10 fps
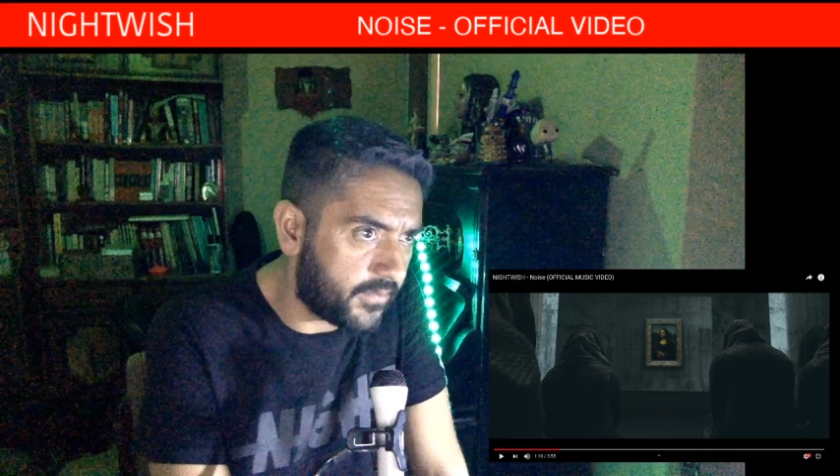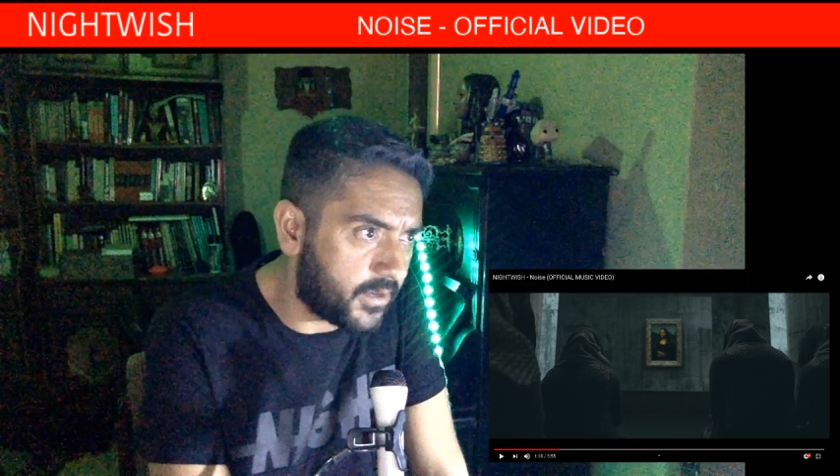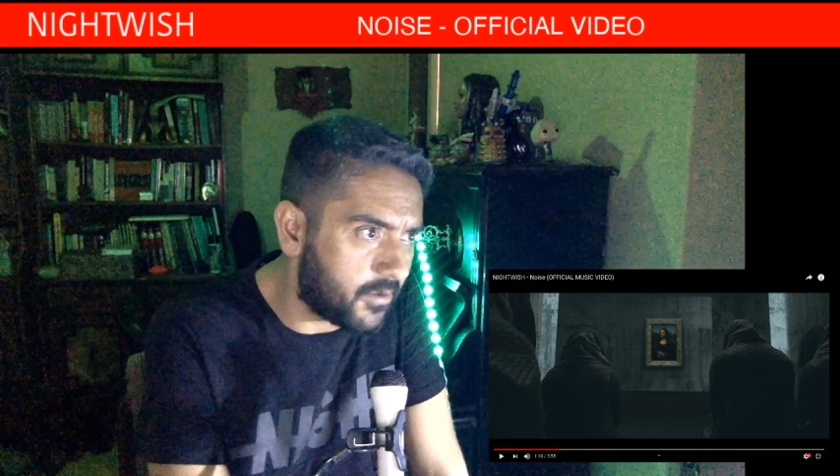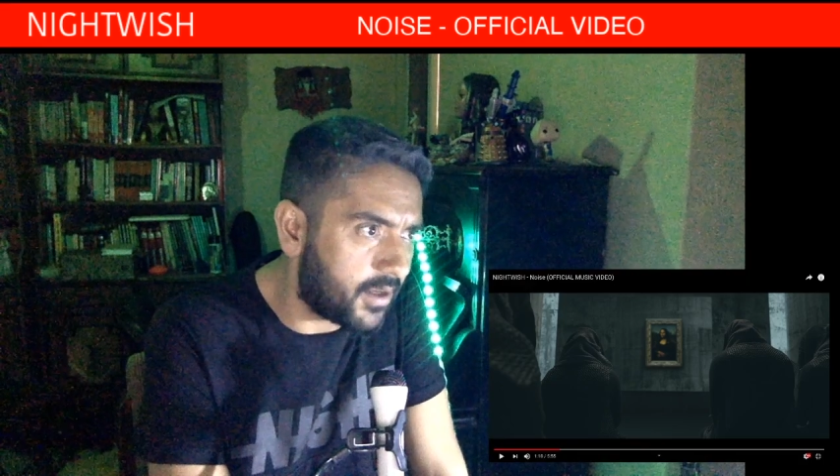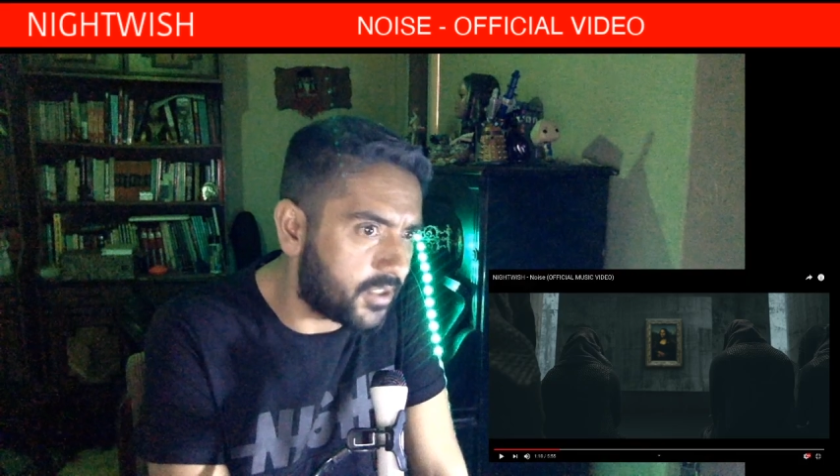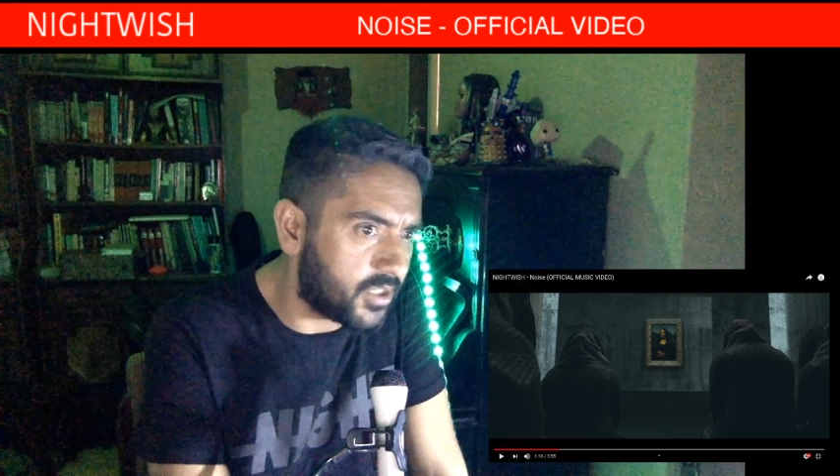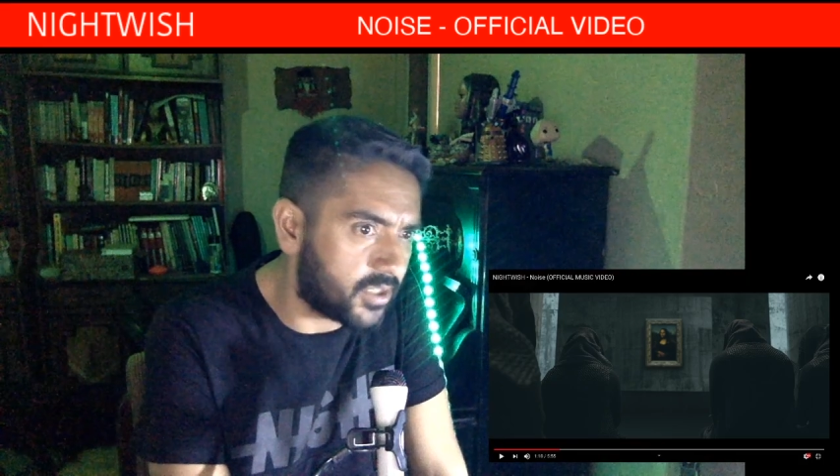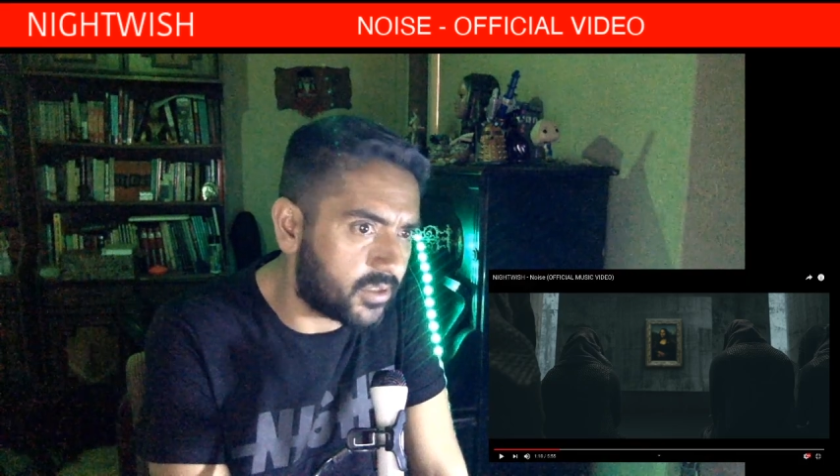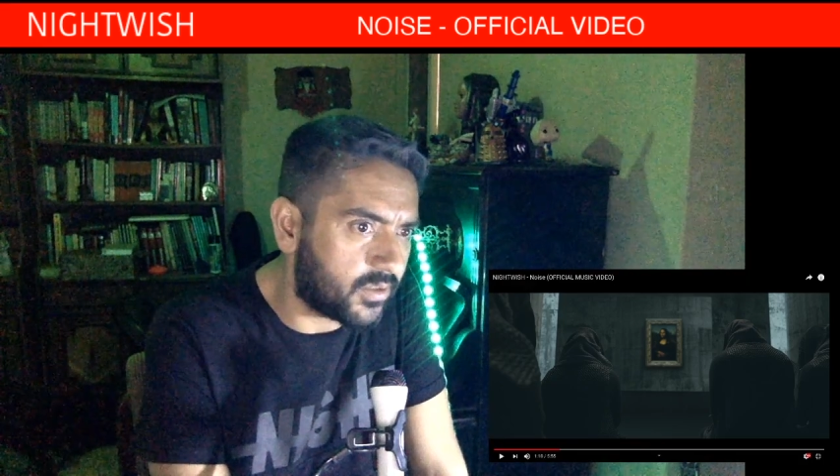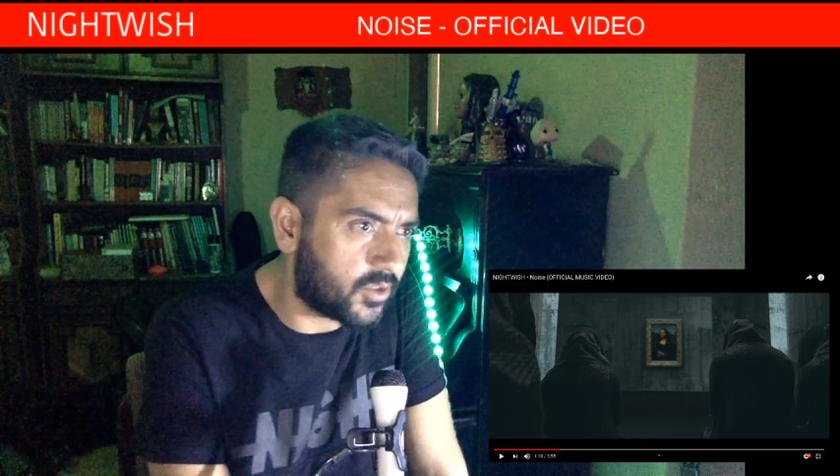You are
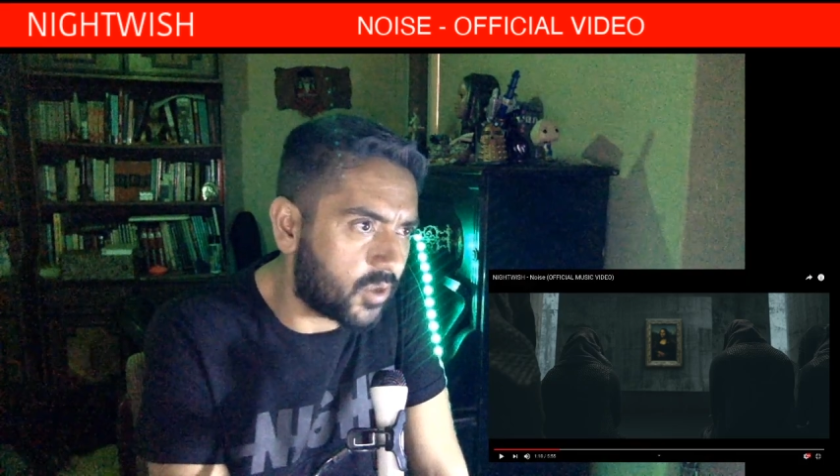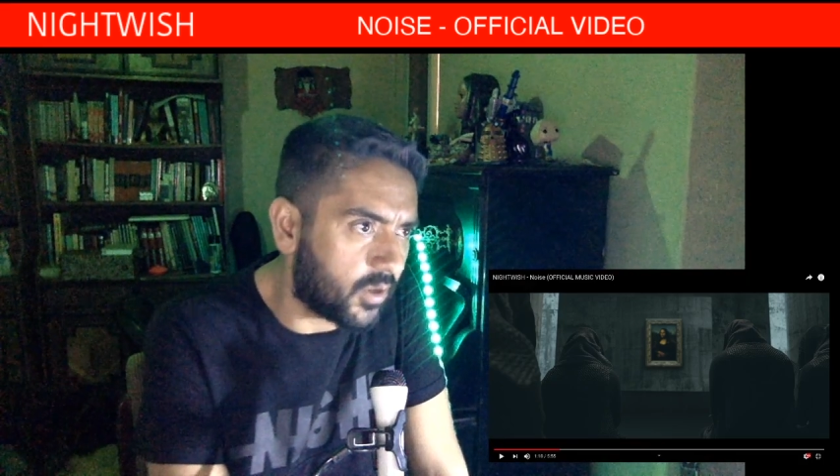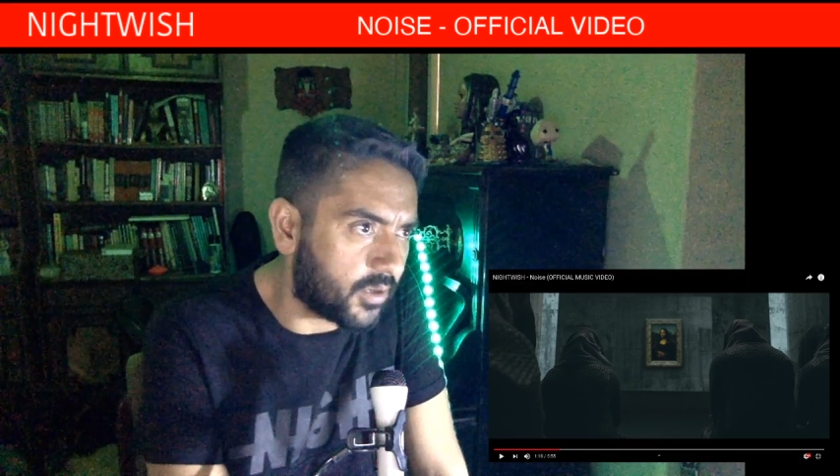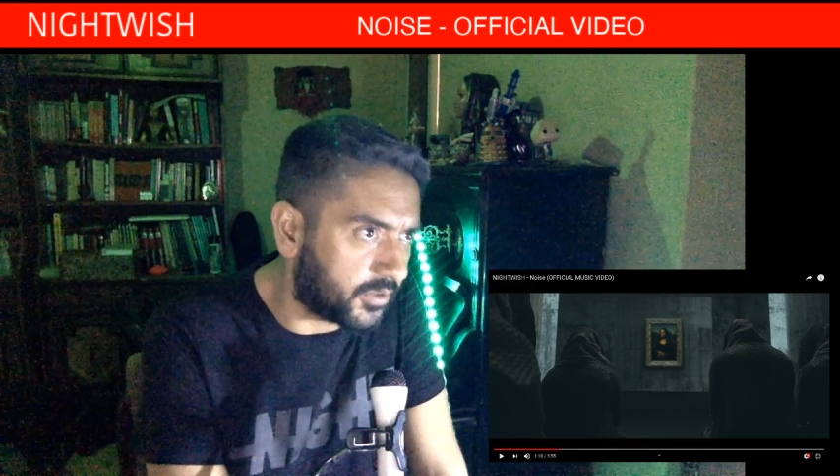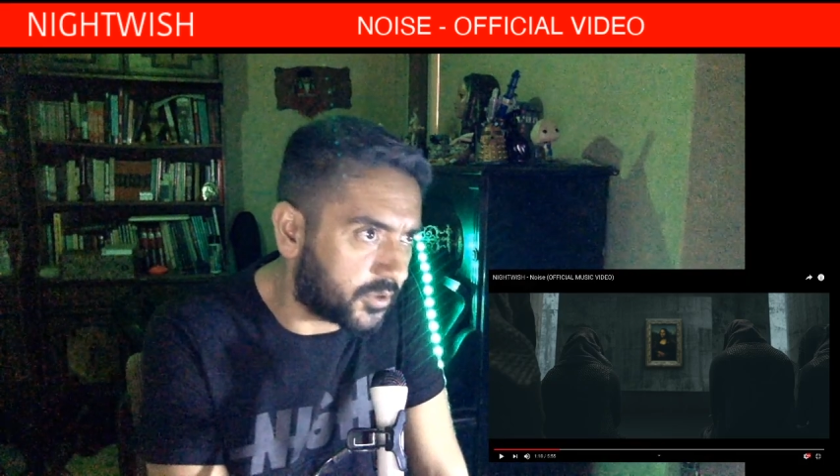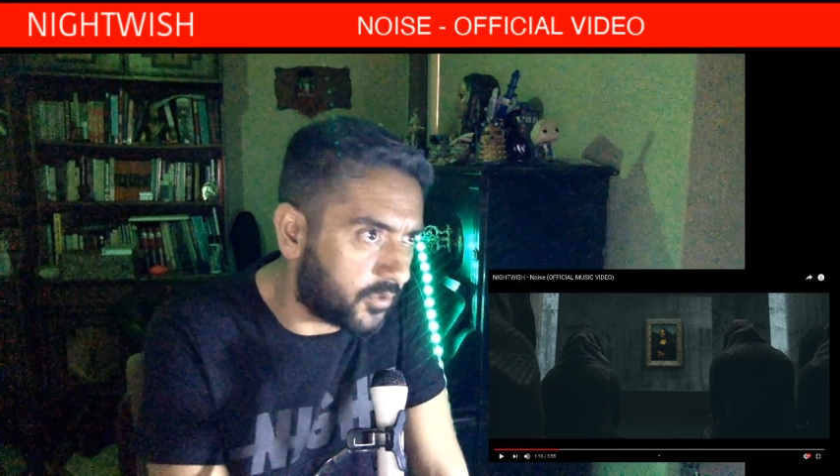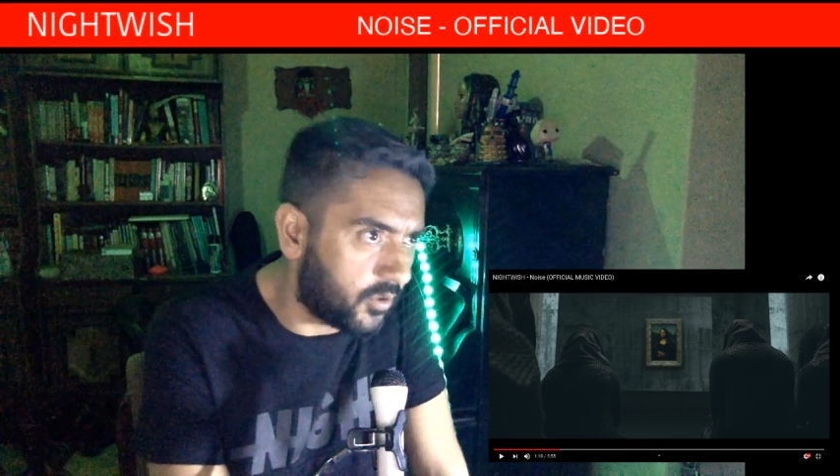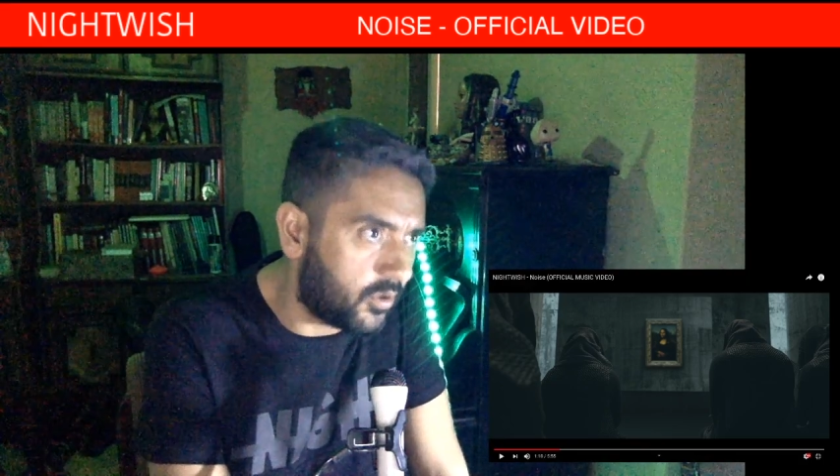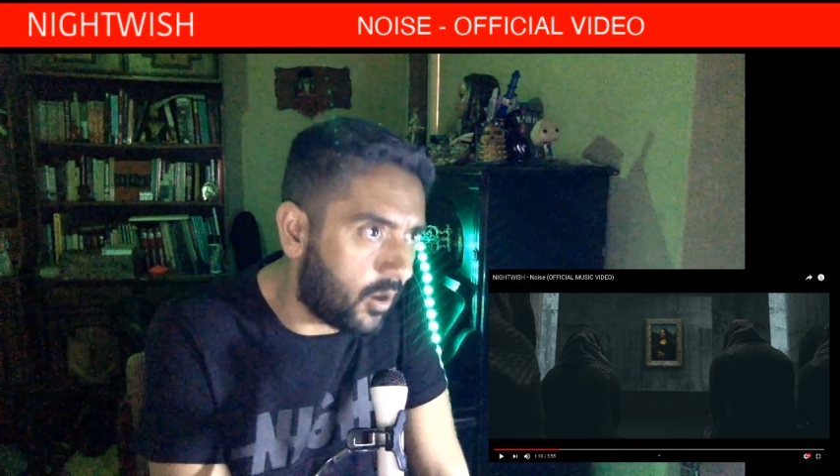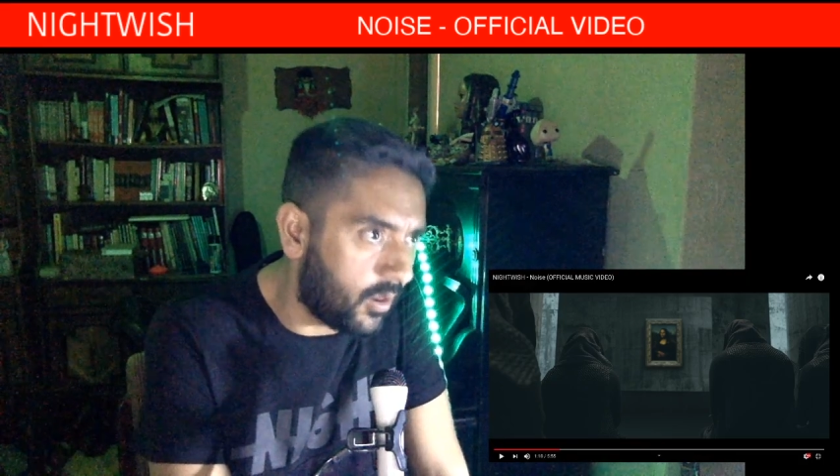just showing your true
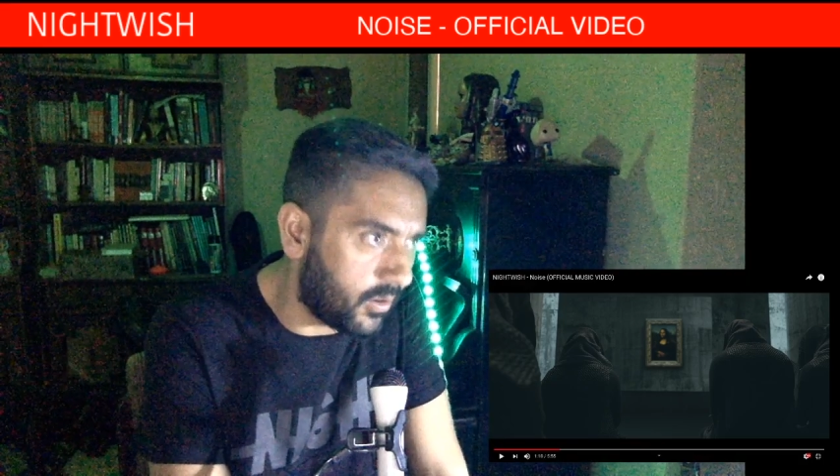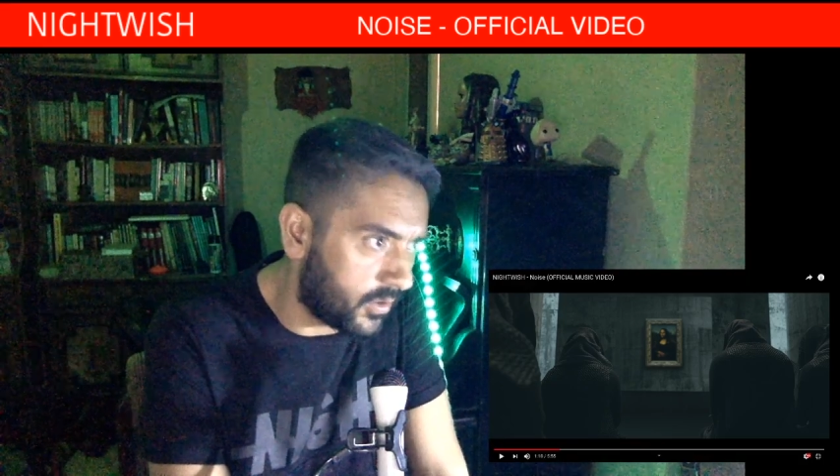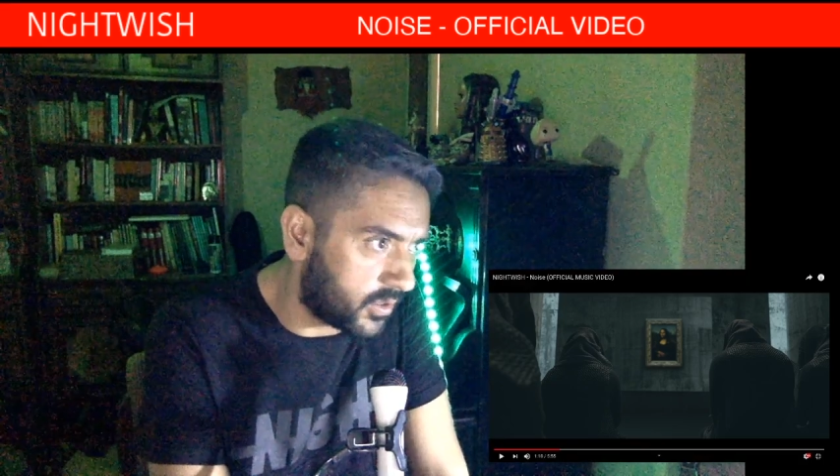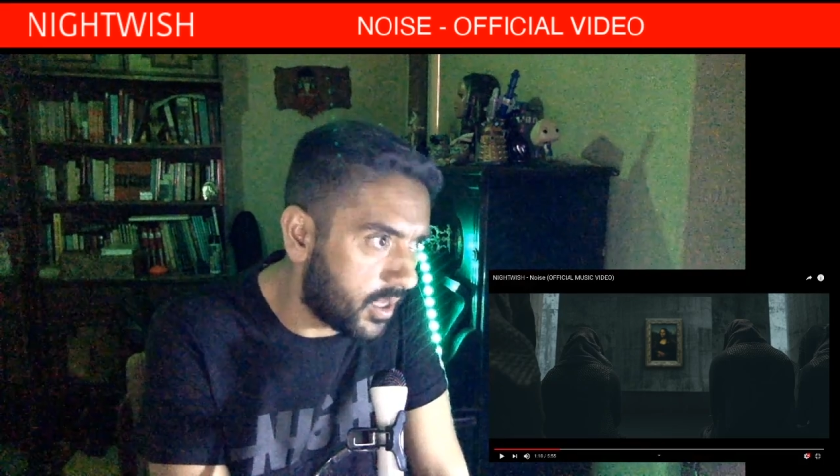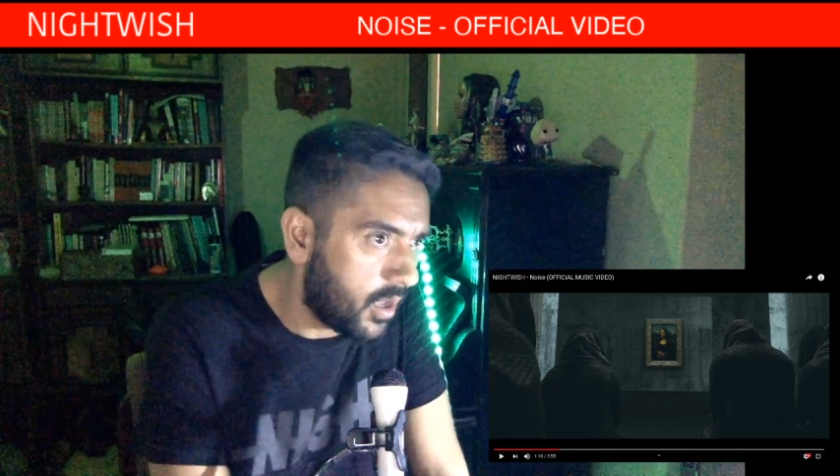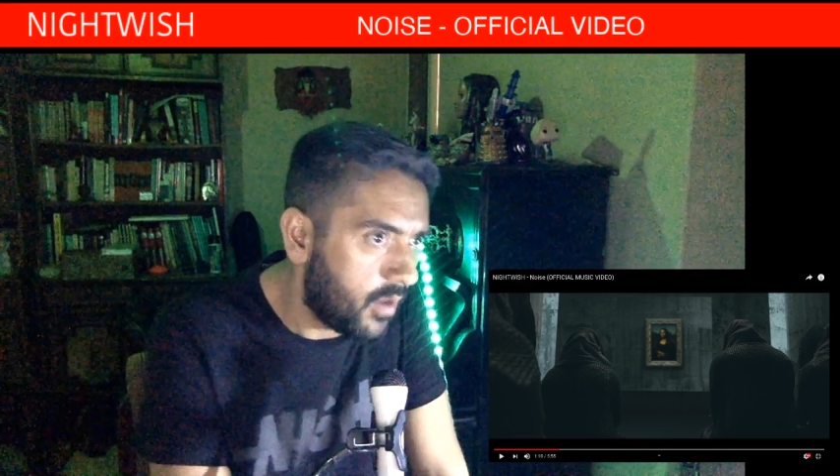colors